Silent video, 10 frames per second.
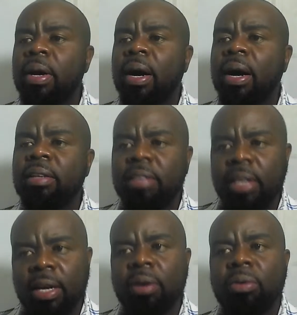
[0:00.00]

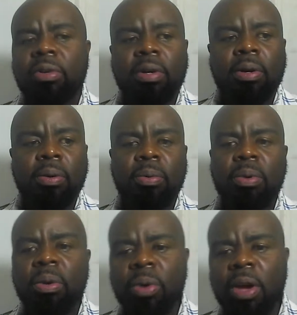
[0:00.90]
checkout.
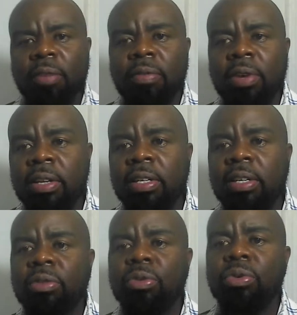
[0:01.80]
We have
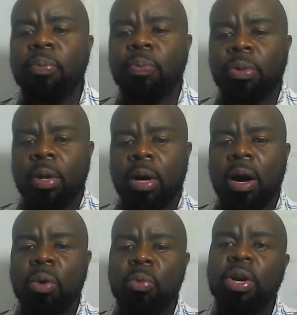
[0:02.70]
reached to
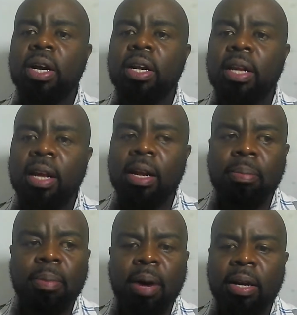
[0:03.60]
how we can
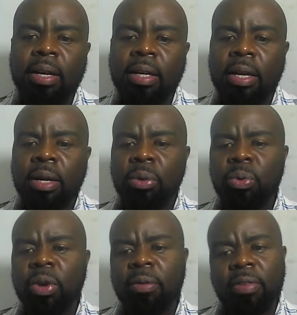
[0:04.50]
help, and
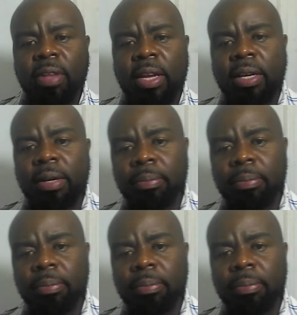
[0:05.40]
we have said